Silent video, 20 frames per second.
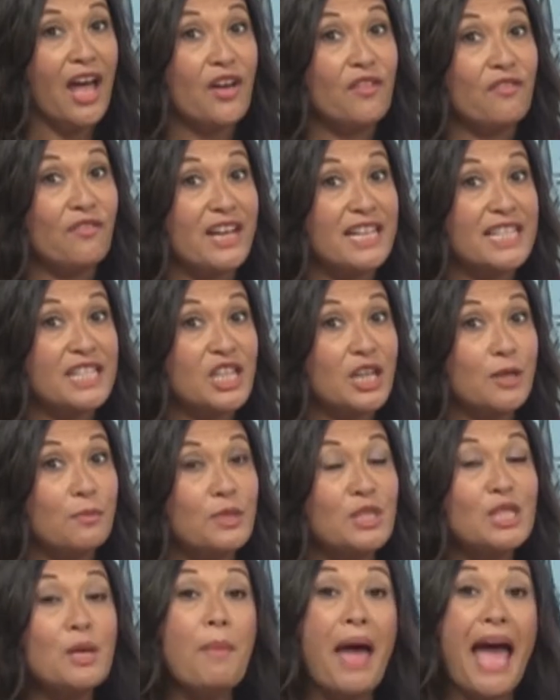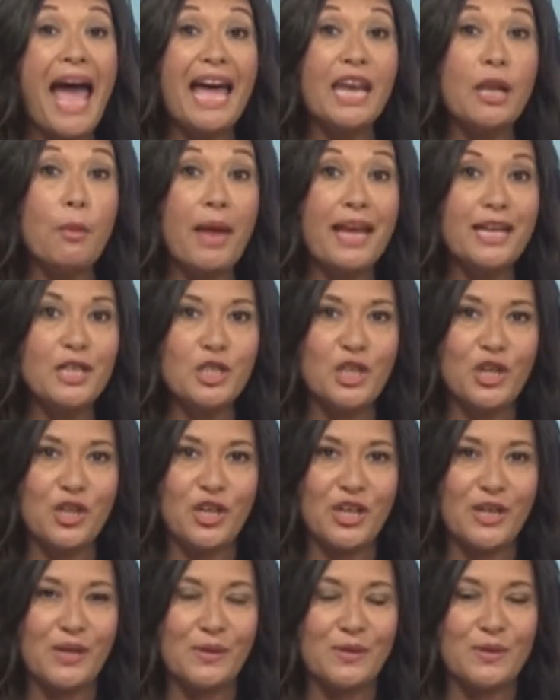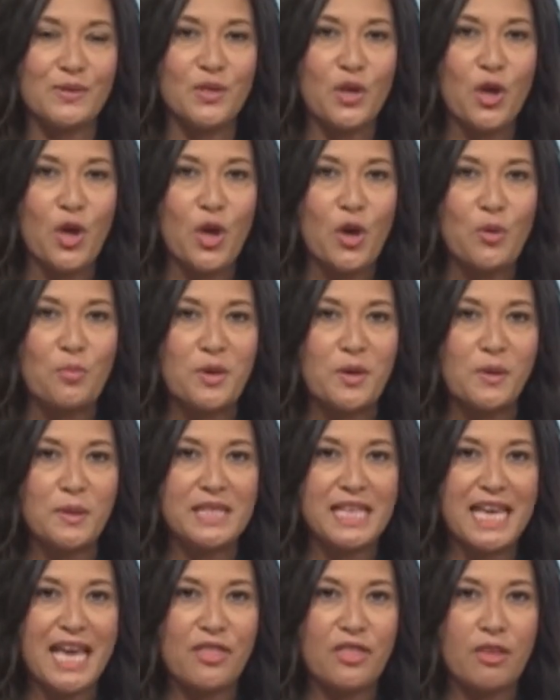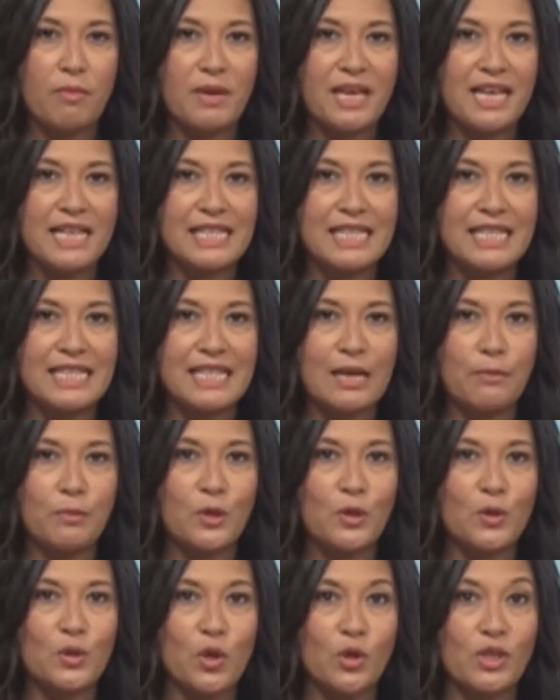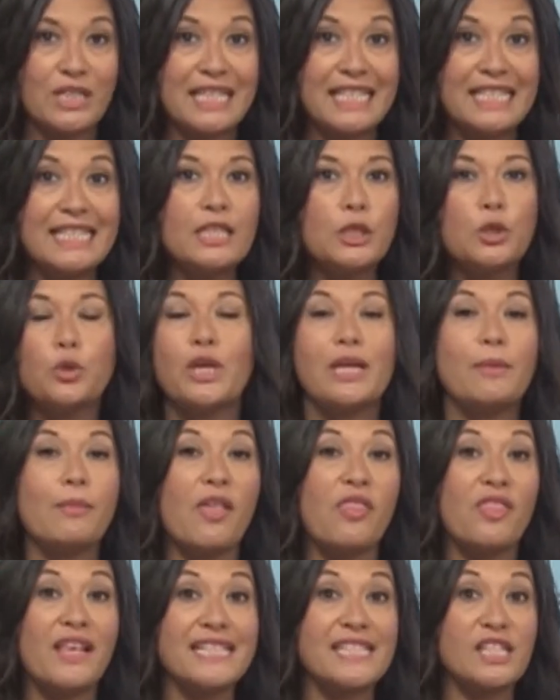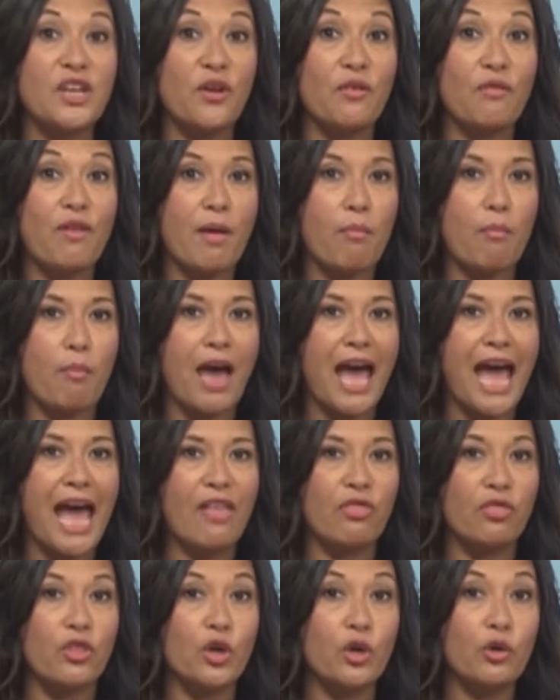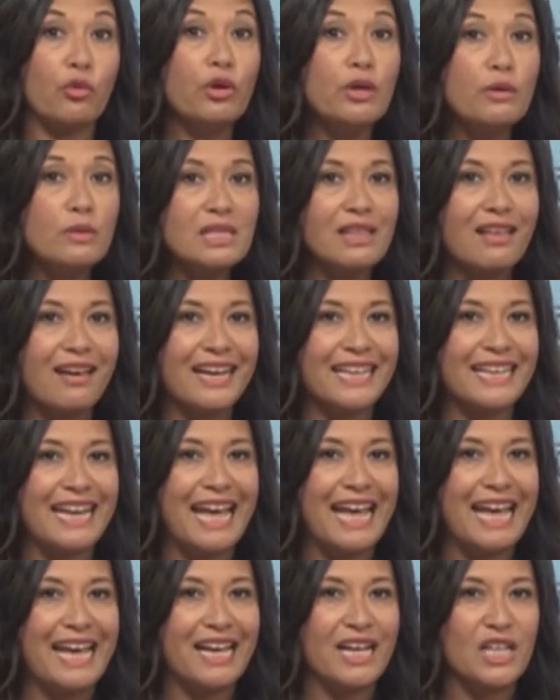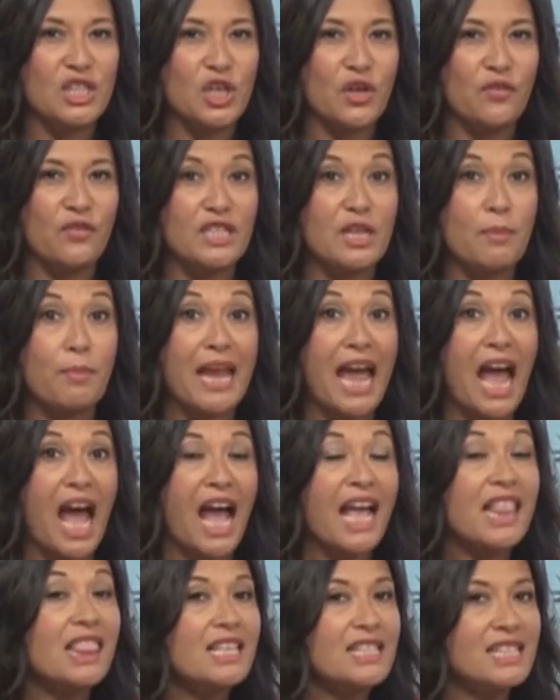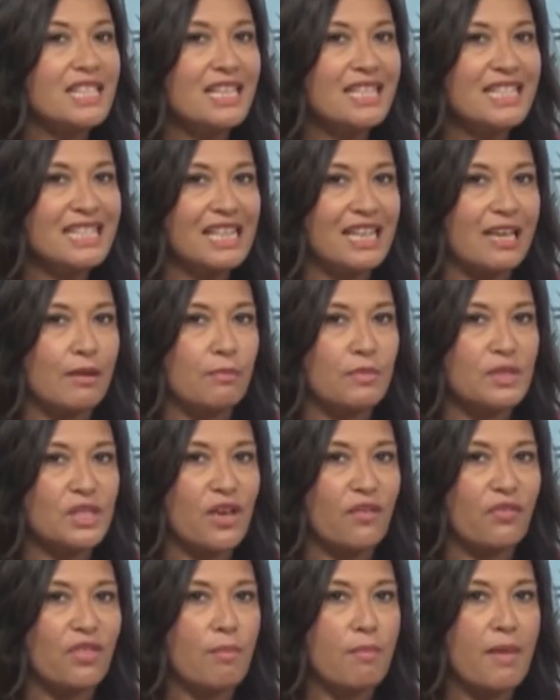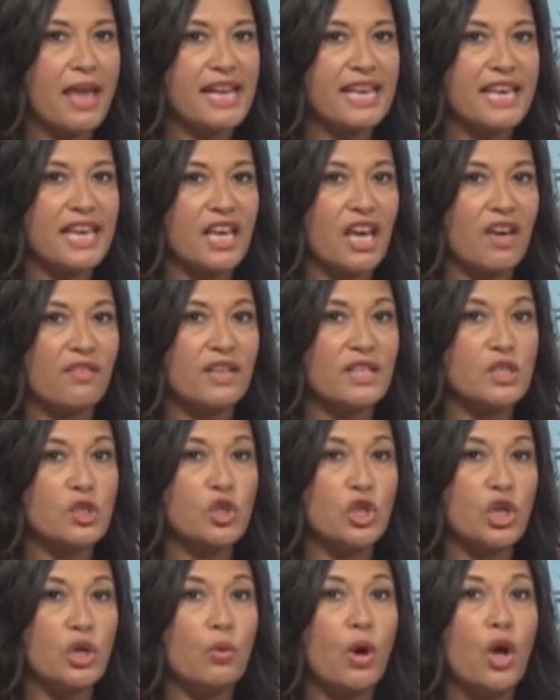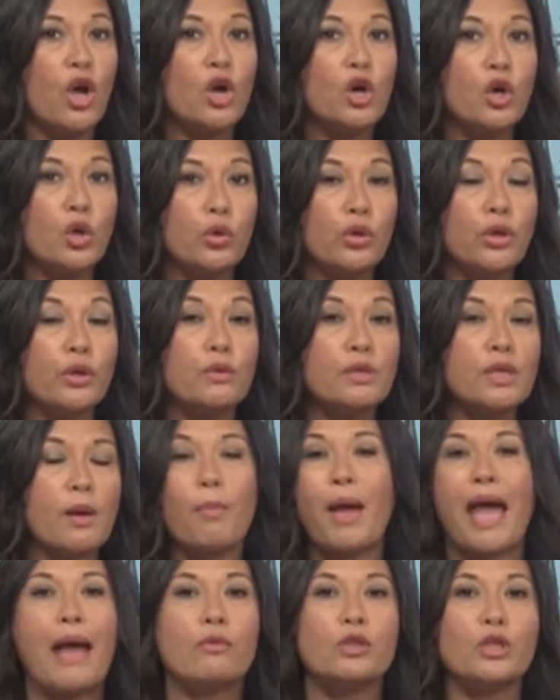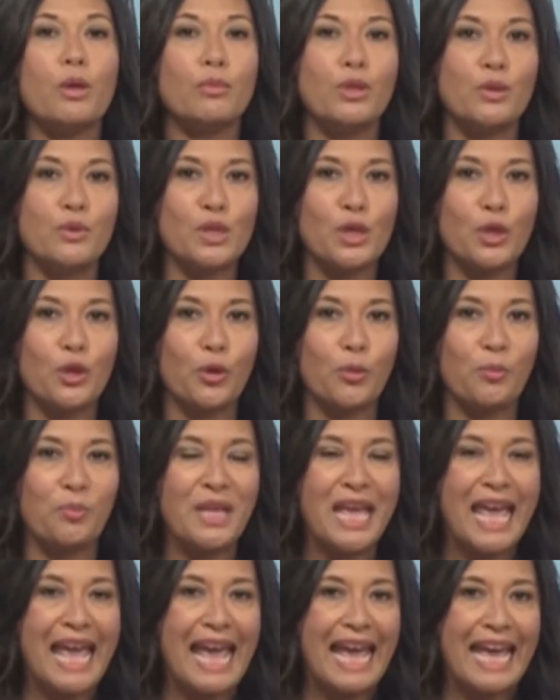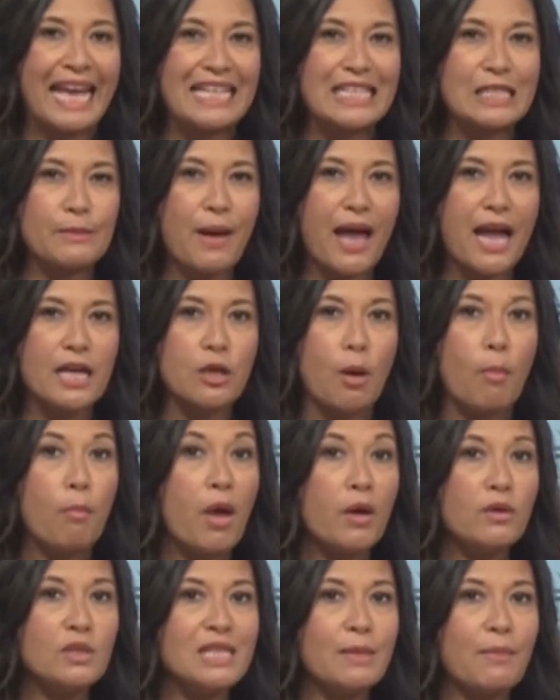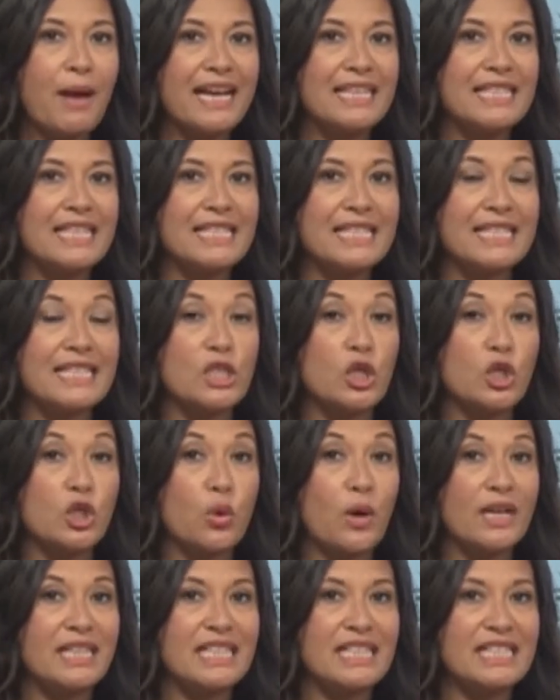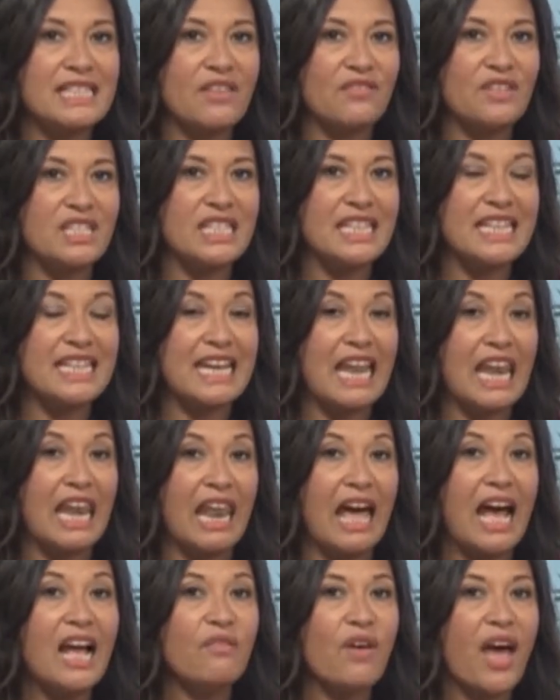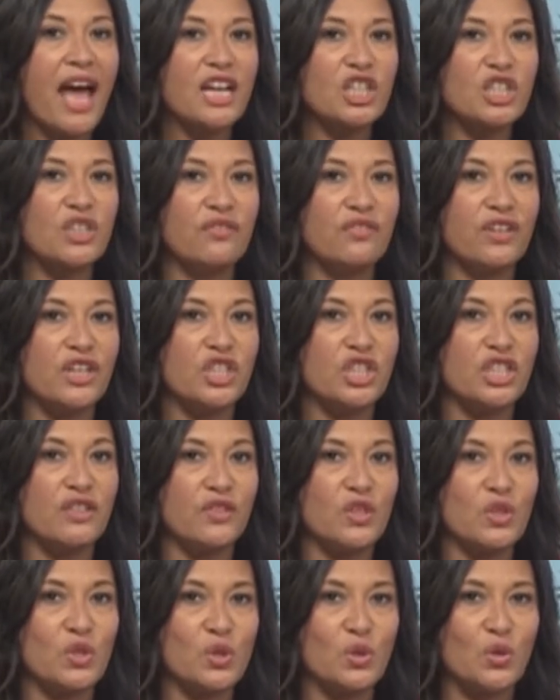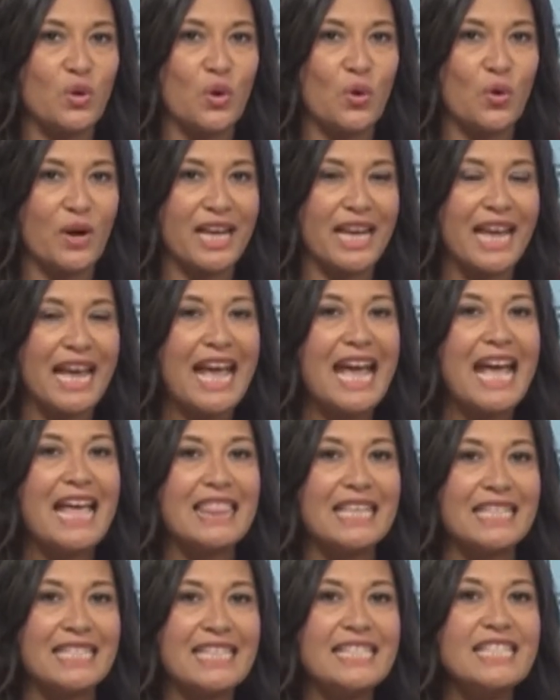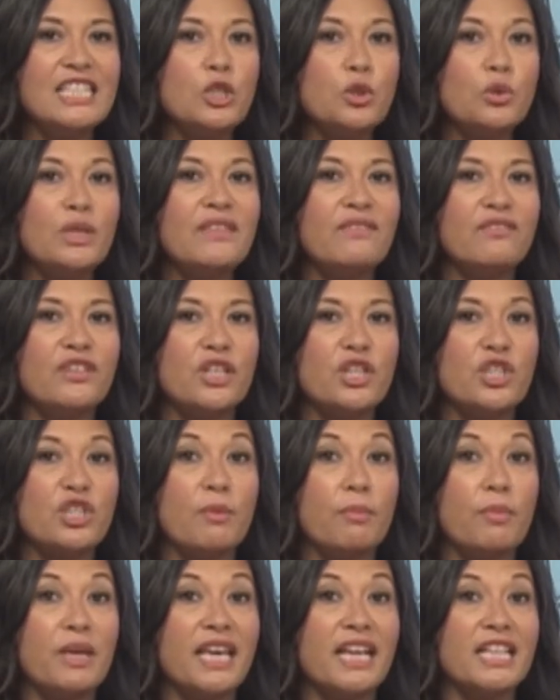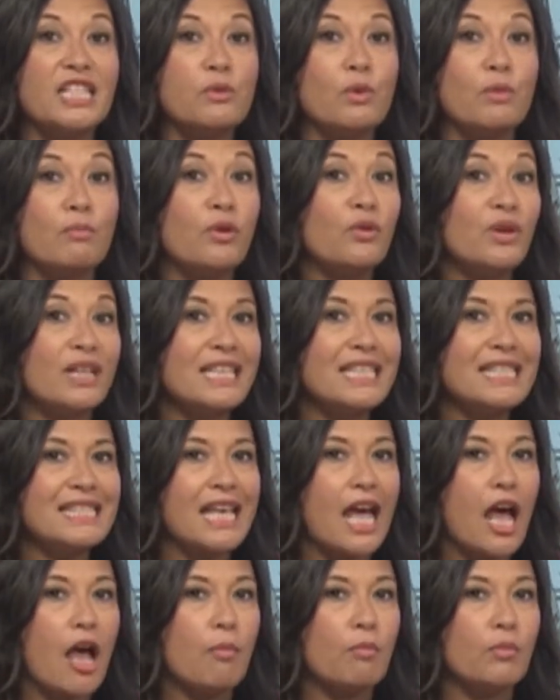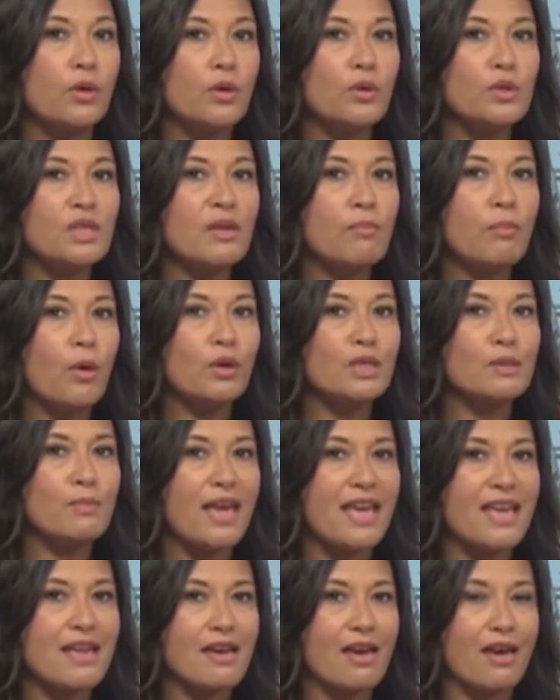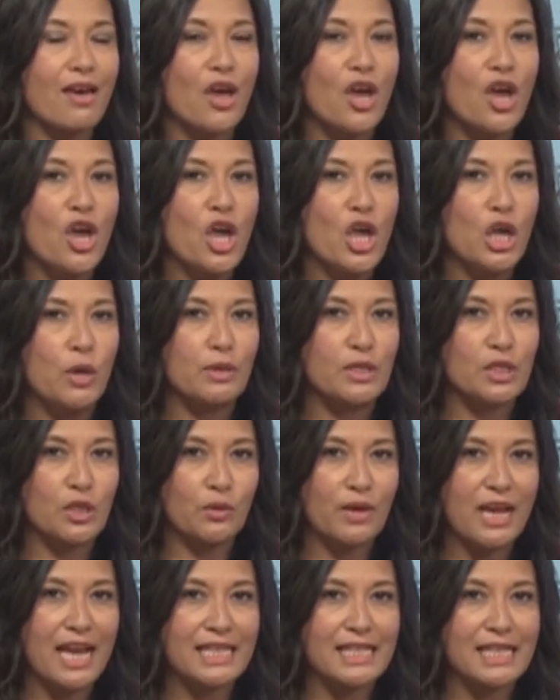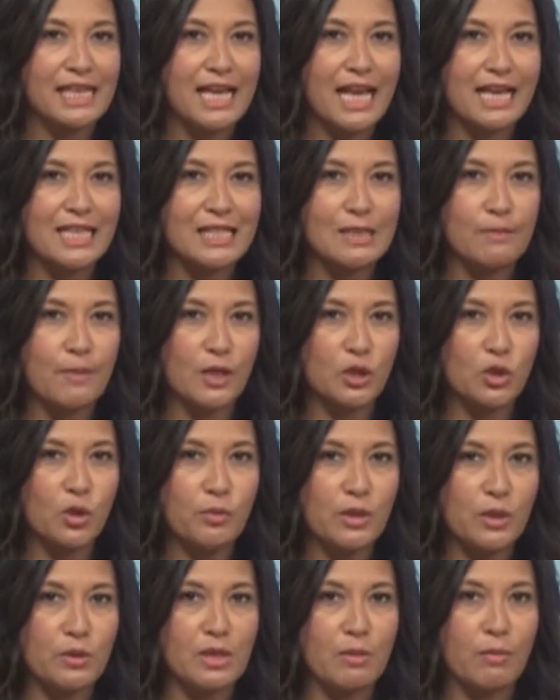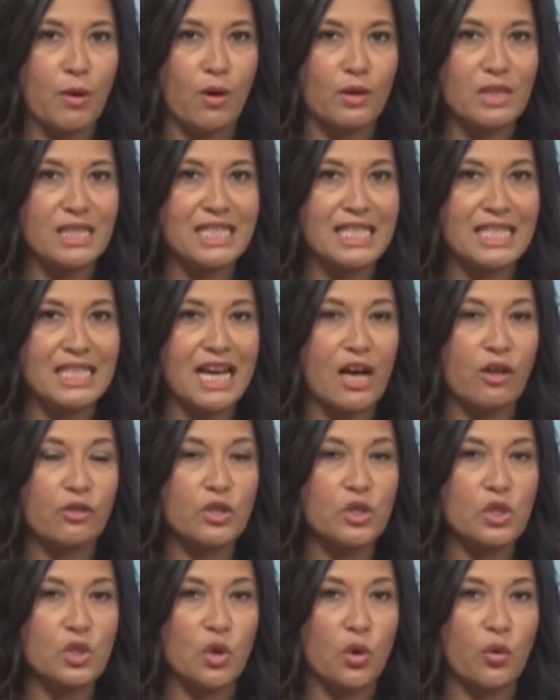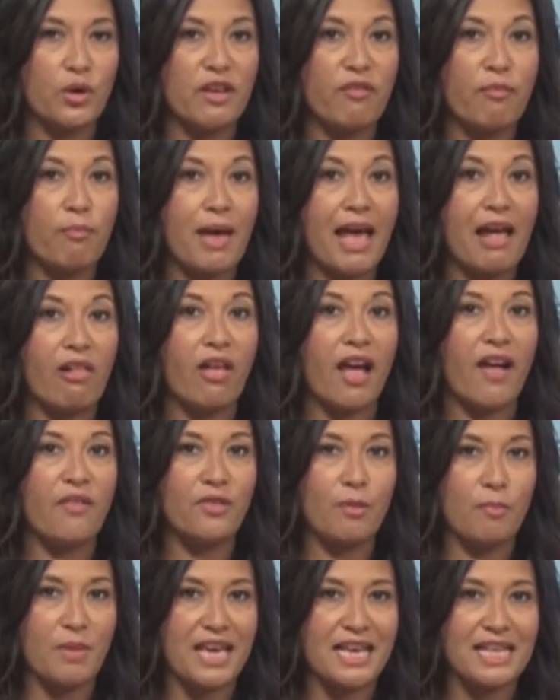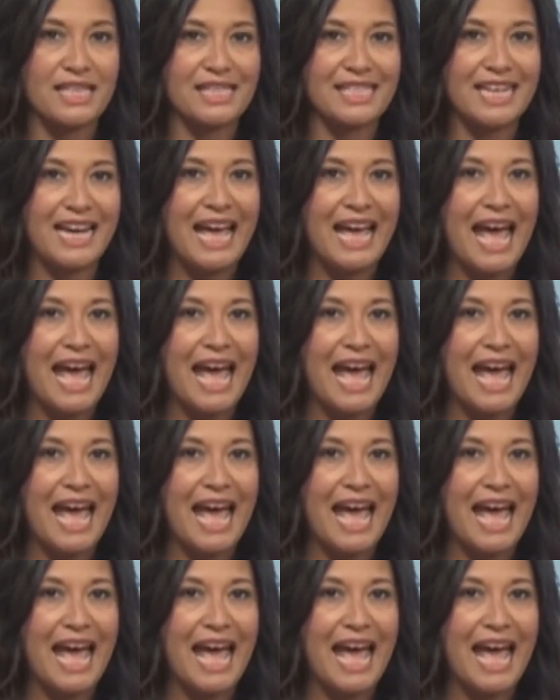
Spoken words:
First up, some animation news. Beauty and the Beast debuts on Disney Dream this November and the cruise line has offered a behind-the-scenes glimpse of the making of its new cruise-bound musical. Inspired mostly by Disney's 2017 live-action version of the story, the Disney Dream version begins with Maurice, a music box maker who is creating a special music box to tell the story of Belle and the Beast.